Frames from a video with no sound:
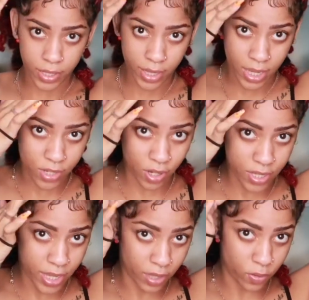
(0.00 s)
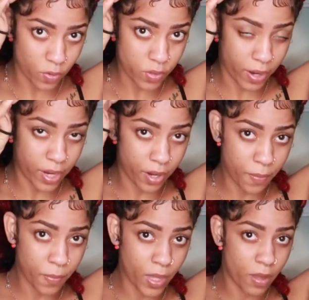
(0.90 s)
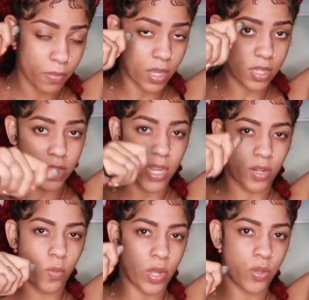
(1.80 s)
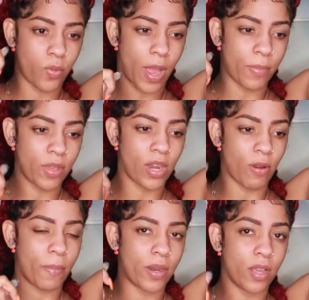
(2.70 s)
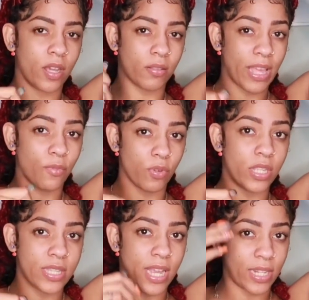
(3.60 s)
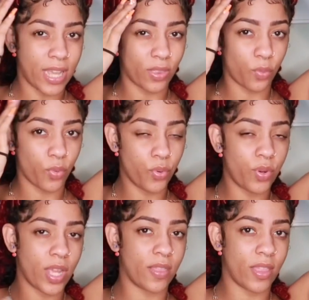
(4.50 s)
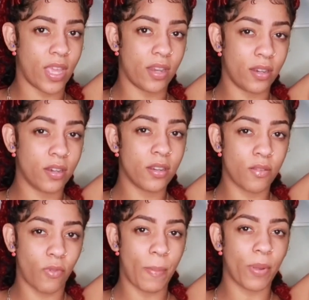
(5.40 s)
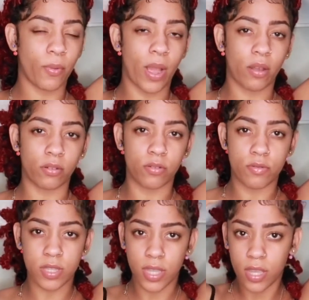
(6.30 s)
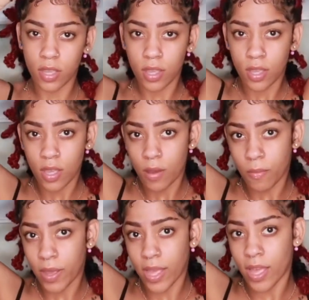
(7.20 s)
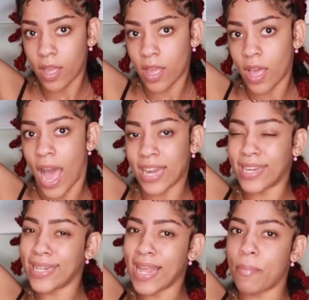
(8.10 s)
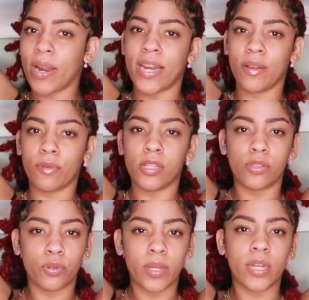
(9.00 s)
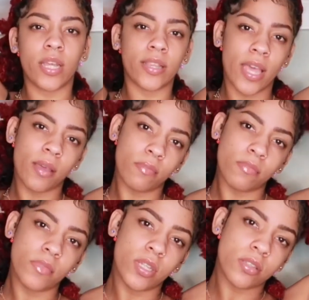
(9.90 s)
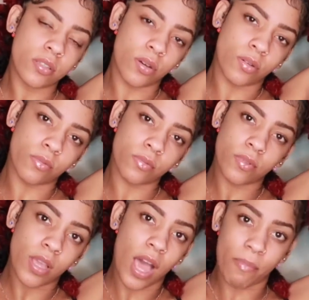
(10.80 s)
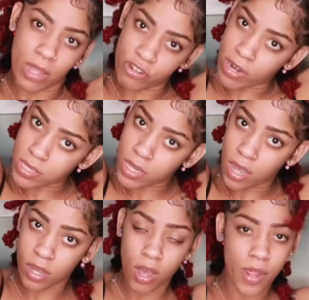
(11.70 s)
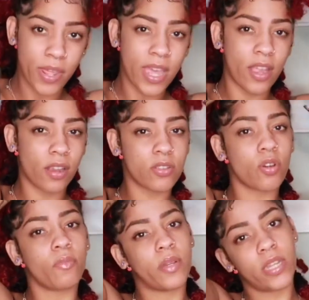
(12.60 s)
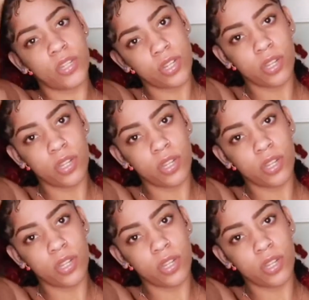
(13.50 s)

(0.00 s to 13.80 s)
like it starts to get loose right here. Because like the way you wrap it, you gotta wrap it like really tightly at the root and then wrap it around loosely. But I did that, but I didn't really do it like that. So I'm not trying to tug on the hair so much